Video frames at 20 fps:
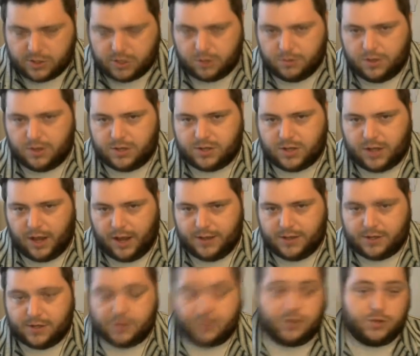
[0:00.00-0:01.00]
decide
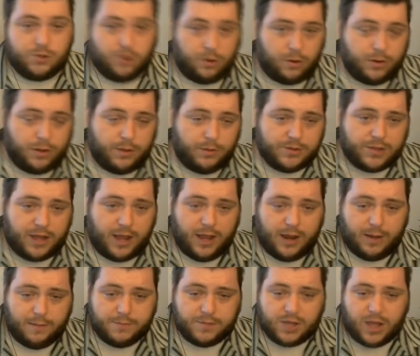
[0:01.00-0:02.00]
to store those
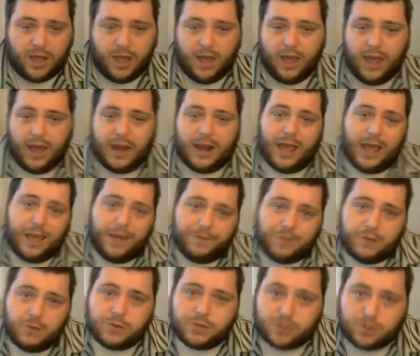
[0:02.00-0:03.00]
items, and if
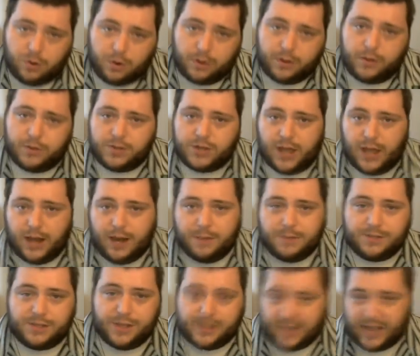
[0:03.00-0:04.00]
you store those
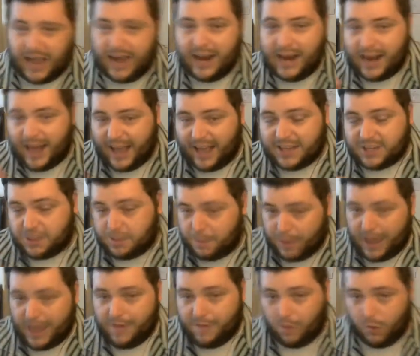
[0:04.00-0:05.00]
items, the tenant has to
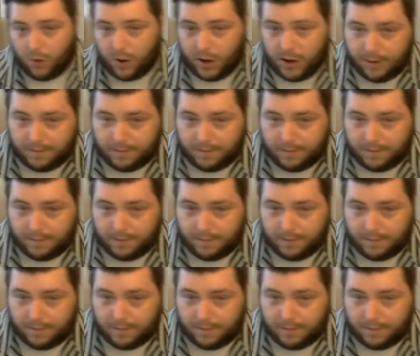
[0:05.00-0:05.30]
pay for it.